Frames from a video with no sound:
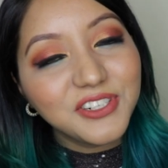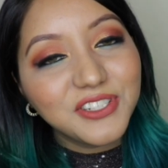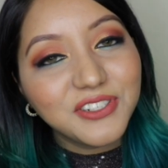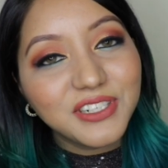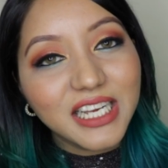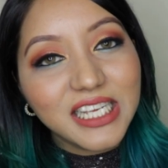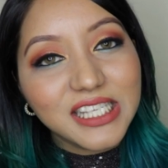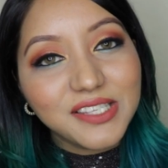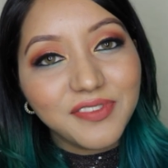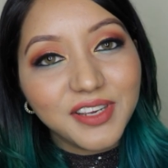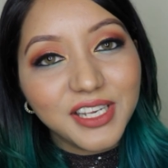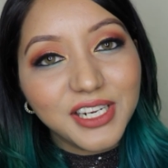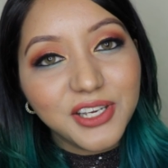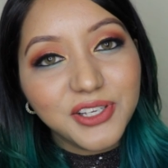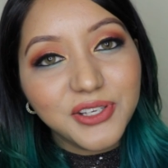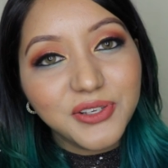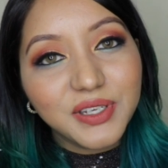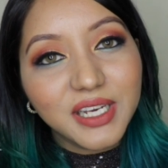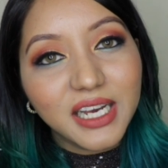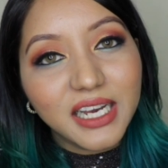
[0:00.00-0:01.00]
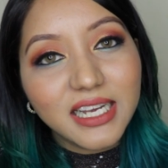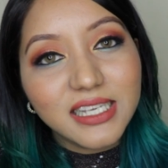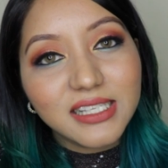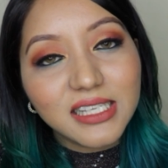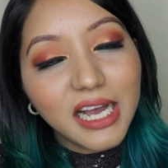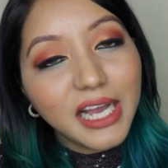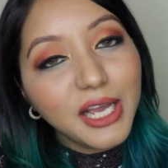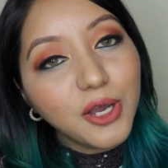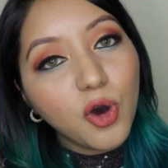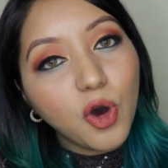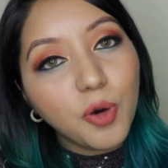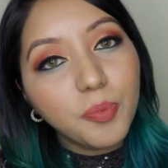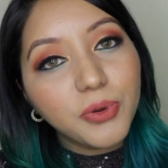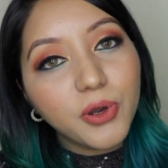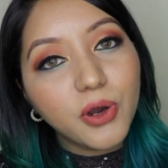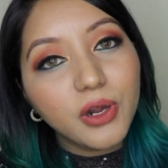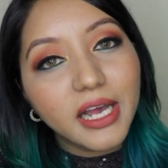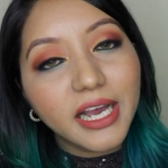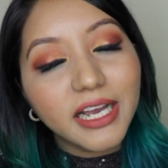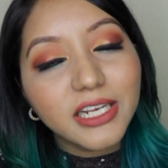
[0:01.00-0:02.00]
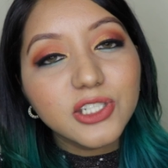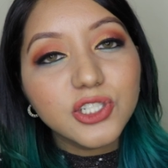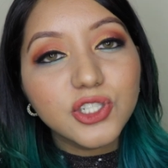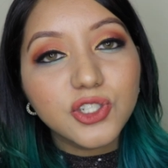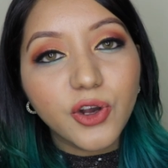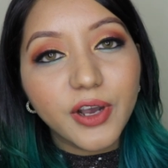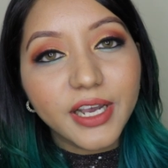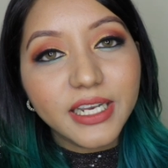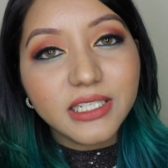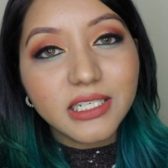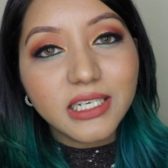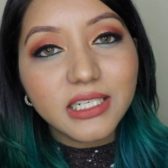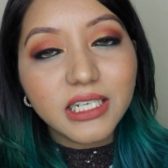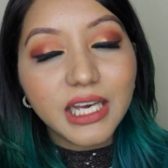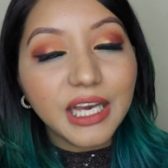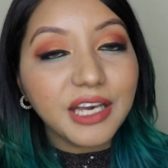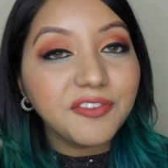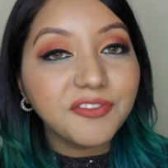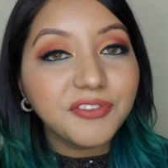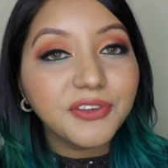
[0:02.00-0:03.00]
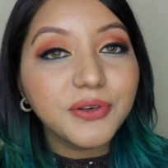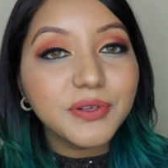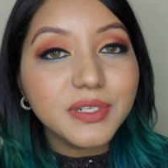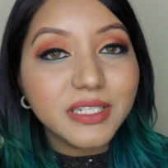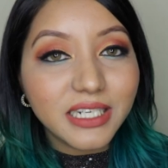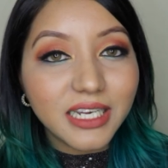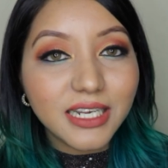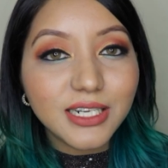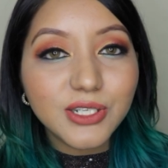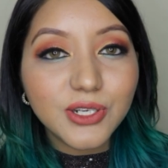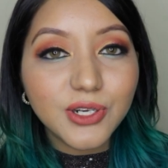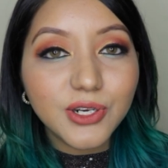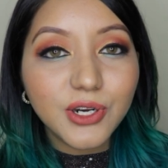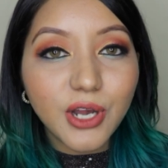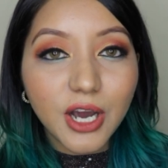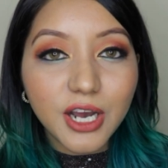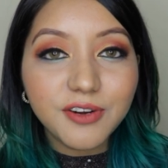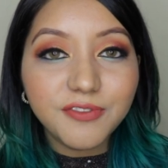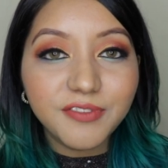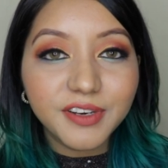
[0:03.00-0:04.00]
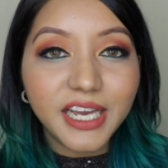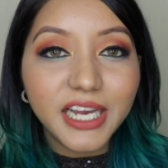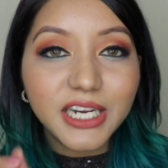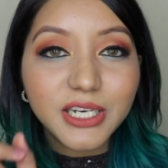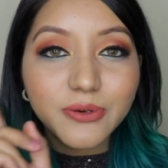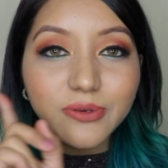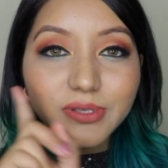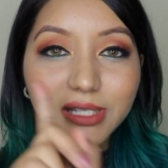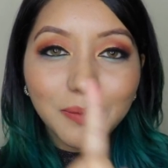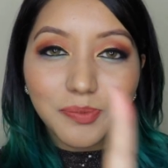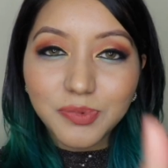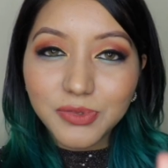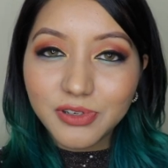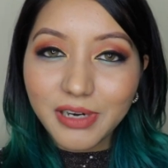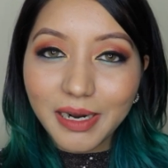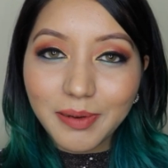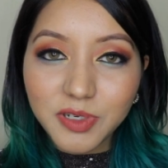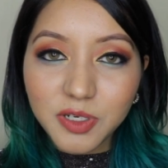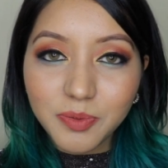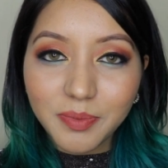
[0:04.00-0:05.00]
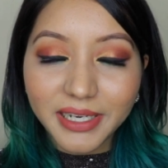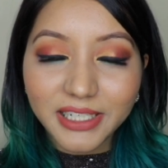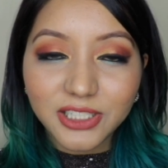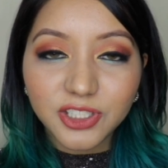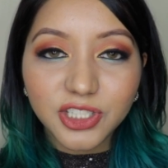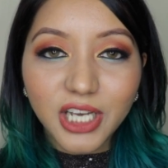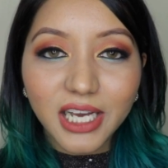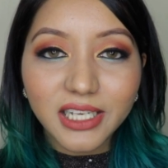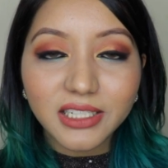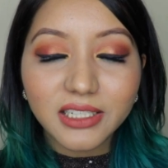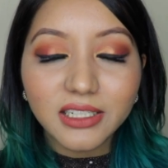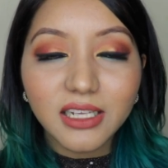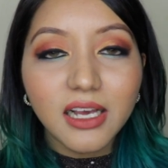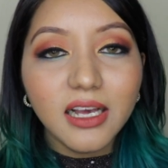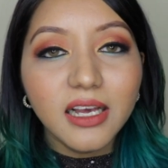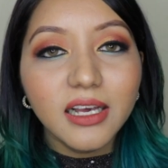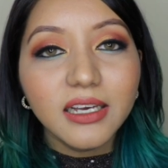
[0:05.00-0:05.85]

for today's video you guys. I hope you all enjoyed it. If you did, do not forget to subscribe to my channel.